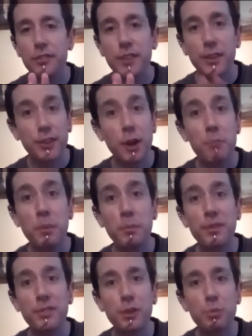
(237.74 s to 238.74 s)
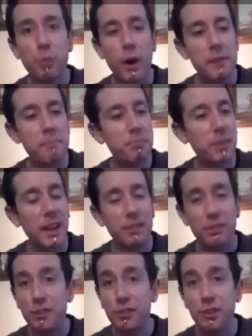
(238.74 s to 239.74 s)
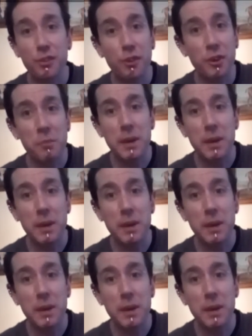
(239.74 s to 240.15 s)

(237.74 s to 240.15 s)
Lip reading: There's no problems with this one. If you just ignore the